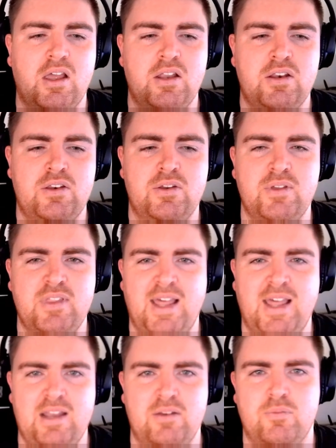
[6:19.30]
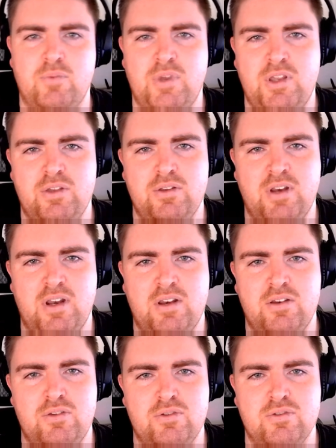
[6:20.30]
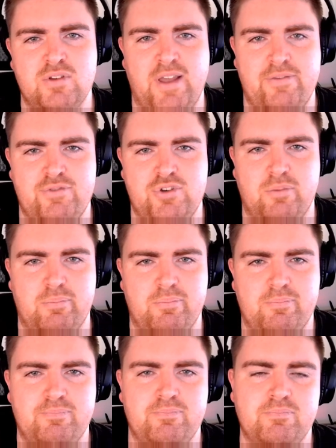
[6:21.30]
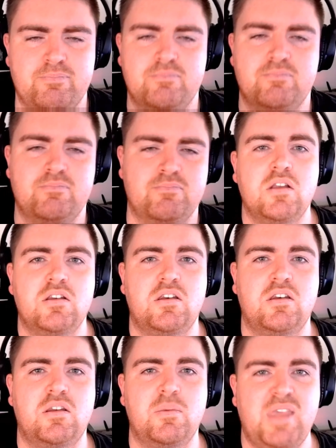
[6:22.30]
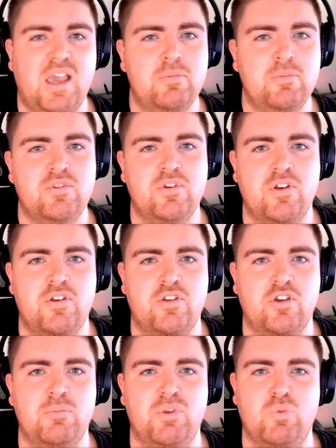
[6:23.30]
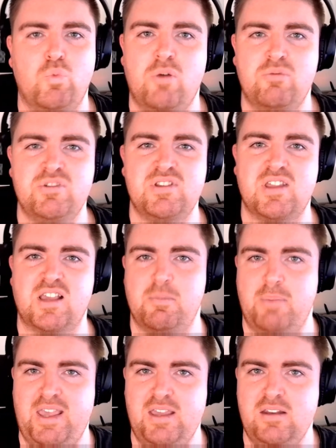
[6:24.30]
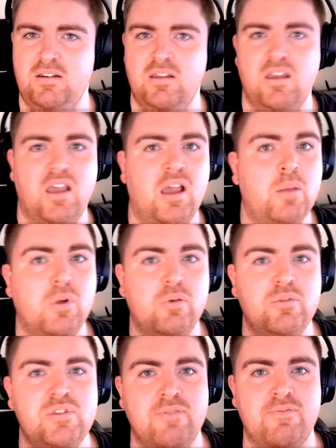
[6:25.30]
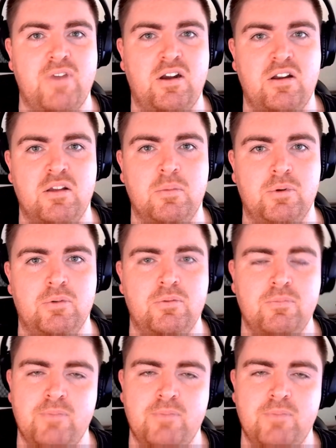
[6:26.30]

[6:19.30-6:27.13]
Doing that, we need to use left chop. To be able to determine what was the command and what was the variable,